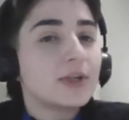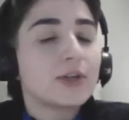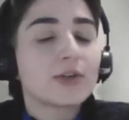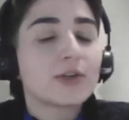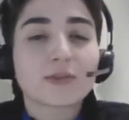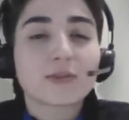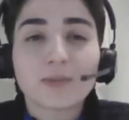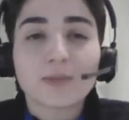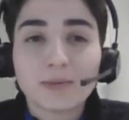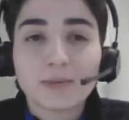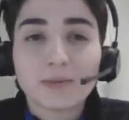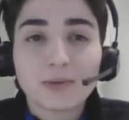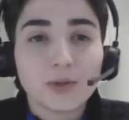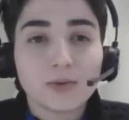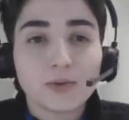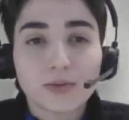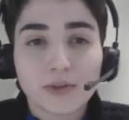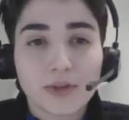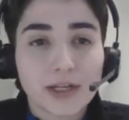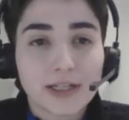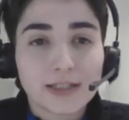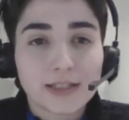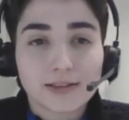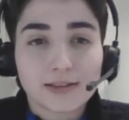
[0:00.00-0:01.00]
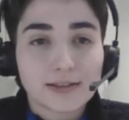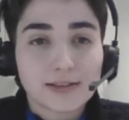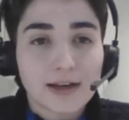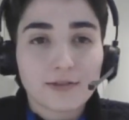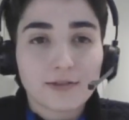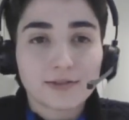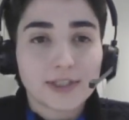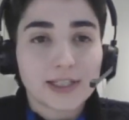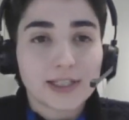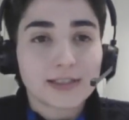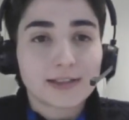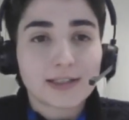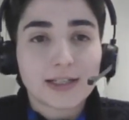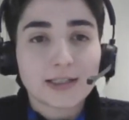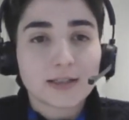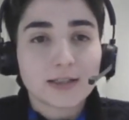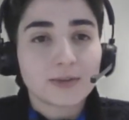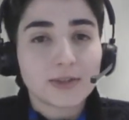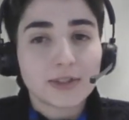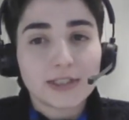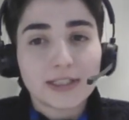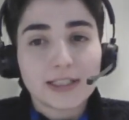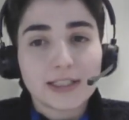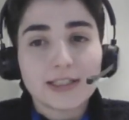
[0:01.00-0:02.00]
because maybe you do not have that
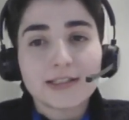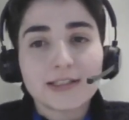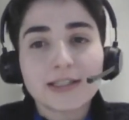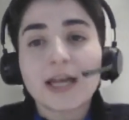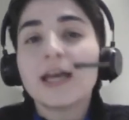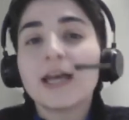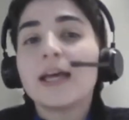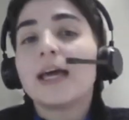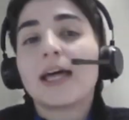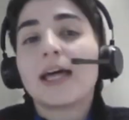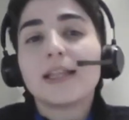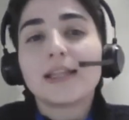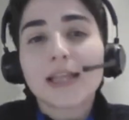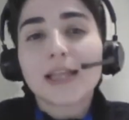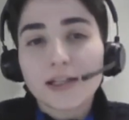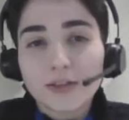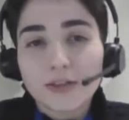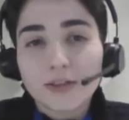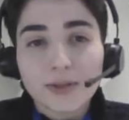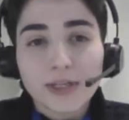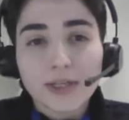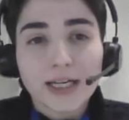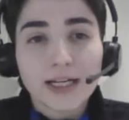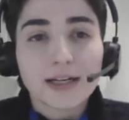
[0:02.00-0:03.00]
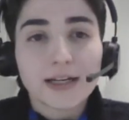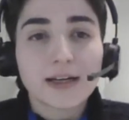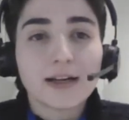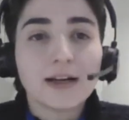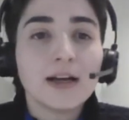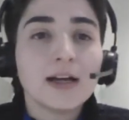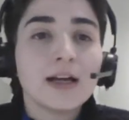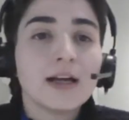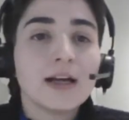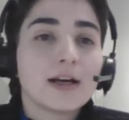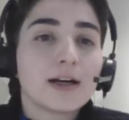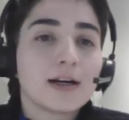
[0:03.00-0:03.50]
expertise, and then you can